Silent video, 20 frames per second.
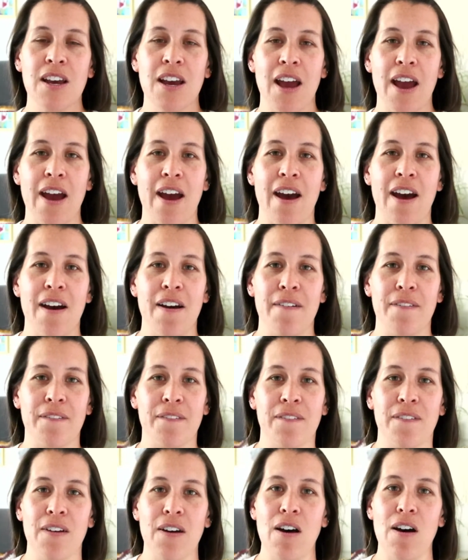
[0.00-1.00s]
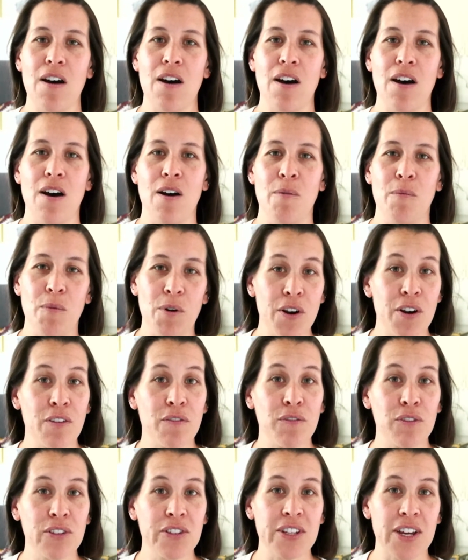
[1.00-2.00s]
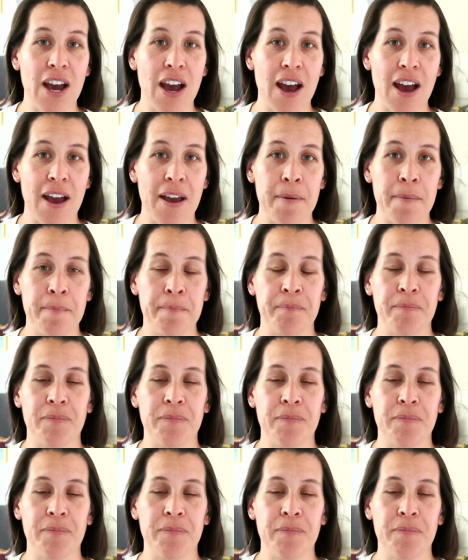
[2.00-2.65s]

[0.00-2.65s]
have a wonderful time.